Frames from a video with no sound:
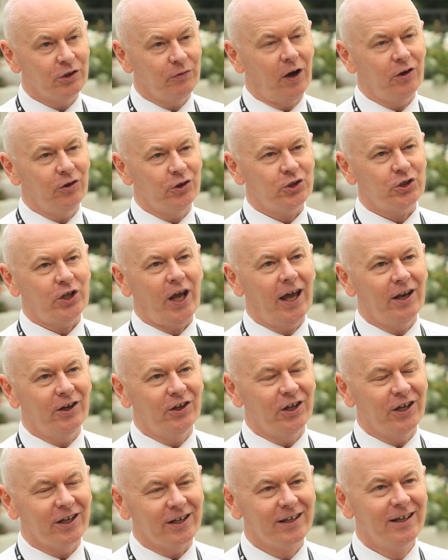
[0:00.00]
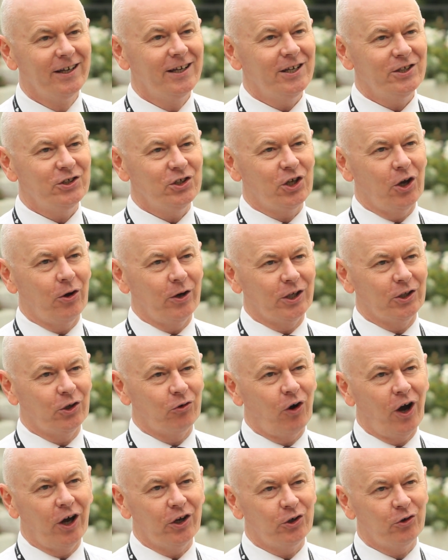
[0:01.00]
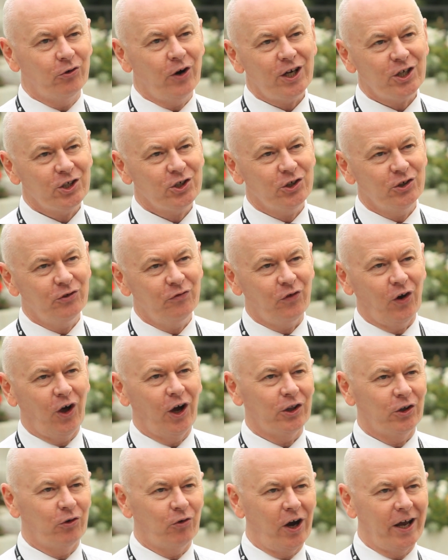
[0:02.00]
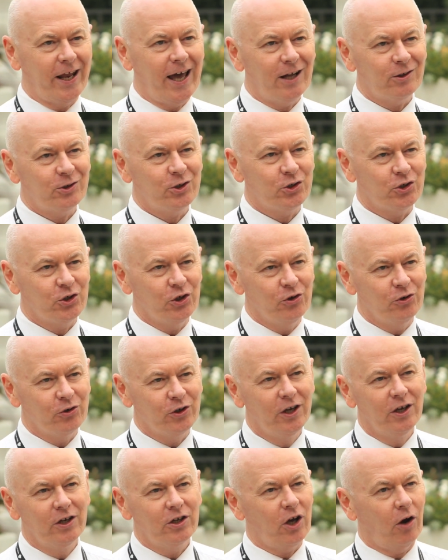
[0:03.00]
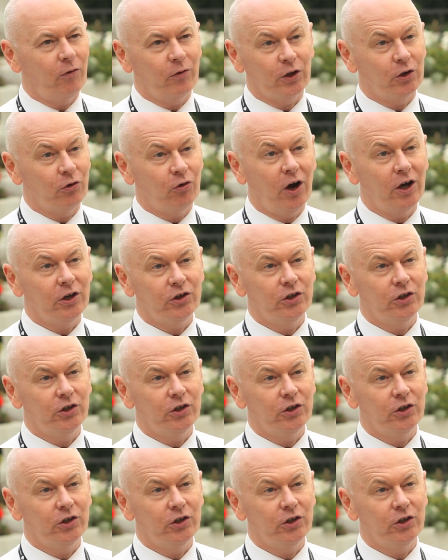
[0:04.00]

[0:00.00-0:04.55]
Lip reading: of understanding, is he going in the right direction, flying the right altitude, covering the right